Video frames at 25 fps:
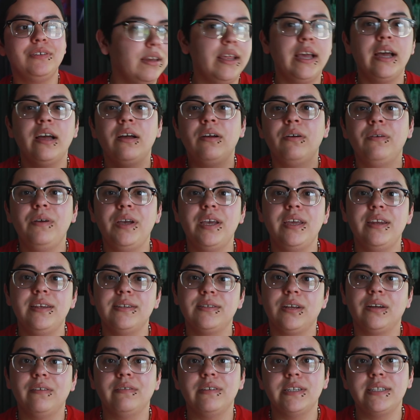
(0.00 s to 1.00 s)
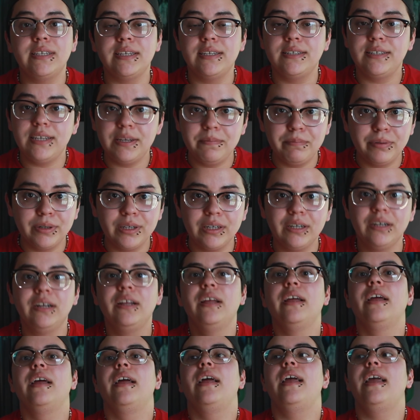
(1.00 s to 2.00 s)
Now it is obviously deeper,
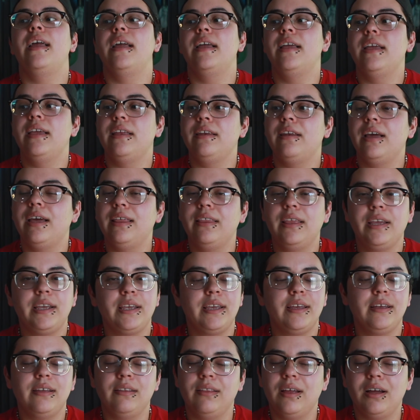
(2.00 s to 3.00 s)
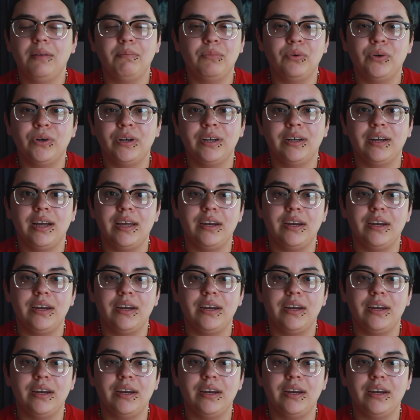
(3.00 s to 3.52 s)
and I like it a lot more.